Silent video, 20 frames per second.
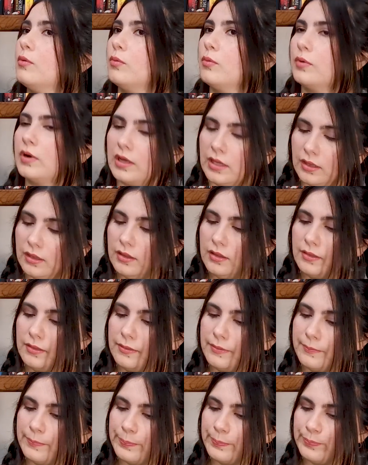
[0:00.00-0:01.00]
Well,
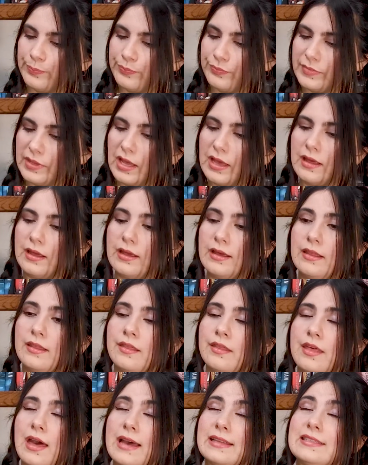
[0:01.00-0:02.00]

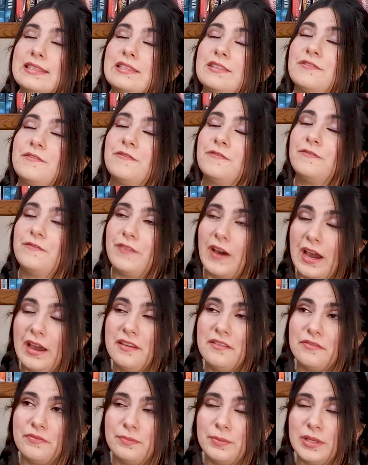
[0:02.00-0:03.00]
that's
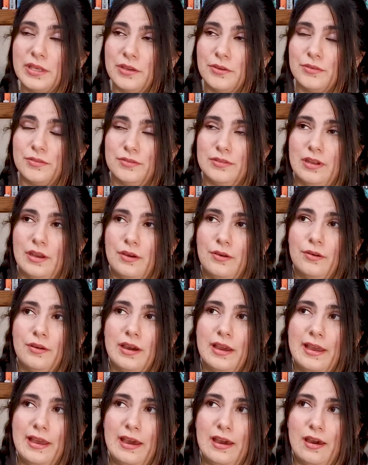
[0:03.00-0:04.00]
5 videos now
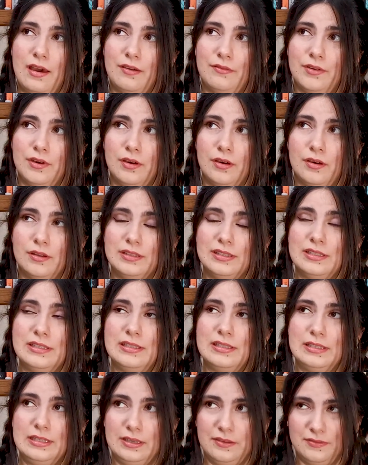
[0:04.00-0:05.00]
I have on
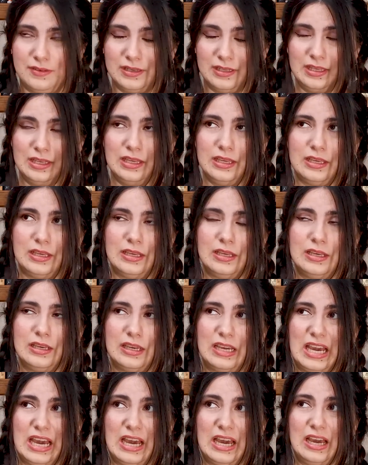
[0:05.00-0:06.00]
Stephen
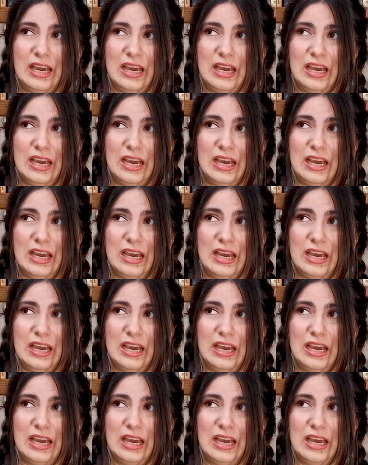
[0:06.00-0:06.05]
King.